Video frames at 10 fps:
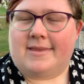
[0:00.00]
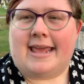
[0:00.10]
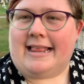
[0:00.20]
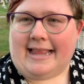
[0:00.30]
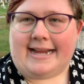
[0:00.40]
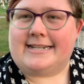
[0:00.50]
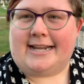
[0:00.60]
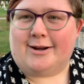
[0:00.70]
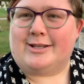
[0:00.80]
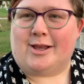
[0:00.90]
he liked it
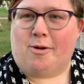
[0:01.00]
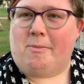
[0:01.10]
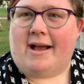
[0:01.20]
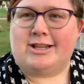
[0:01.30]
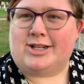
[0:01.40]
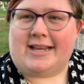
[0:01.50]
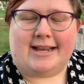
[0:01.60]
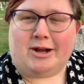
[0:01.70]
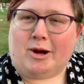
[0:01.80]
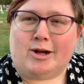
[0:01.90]
here so much, he
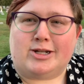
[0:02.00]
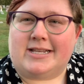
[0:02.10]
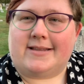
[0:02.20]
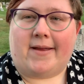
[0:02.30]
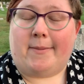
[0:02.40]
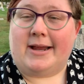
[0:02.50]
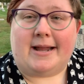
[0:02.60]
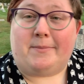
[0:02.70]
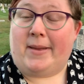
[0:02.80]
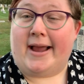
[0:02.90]
encouraged his family
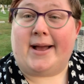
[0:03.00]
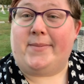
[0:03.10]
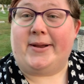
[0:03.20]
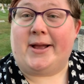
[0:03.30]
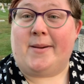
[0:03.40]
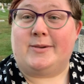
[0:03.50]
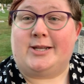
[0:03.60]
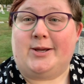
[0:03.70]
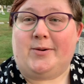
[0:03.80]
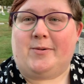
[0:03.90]
to pick up and come
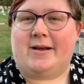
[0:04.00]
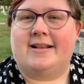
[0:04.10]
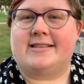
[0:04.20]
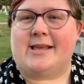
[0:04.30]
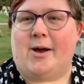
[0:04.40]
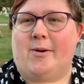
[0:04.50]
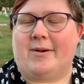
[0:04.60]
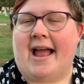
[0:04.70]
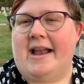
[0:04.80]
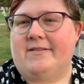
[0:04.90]
too. So
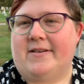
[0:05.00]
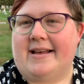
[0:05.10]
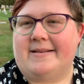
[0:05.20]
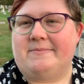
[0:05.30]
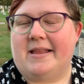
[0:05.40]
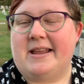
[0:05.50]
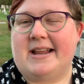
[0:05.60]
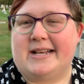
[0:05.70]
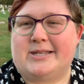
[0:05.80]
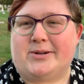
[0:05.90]
kind of a, a
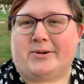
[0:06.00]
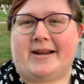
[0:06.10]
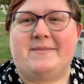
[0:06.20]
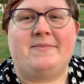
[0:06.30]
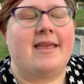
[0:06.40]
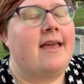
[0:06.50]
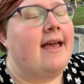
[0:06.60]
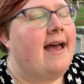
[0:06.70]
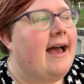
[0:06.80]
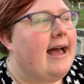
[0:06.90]
nice story.
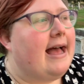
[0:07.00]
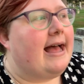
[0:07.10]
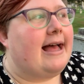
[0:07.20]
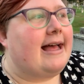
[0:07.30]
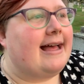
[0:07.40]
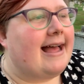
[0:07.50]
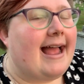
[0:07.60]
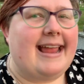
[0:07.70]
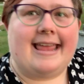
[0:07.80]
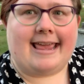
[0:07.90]
Uh,
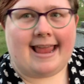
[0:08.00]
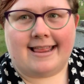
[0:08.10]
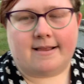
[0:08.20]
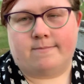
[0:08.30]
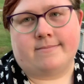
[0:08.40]
I can't,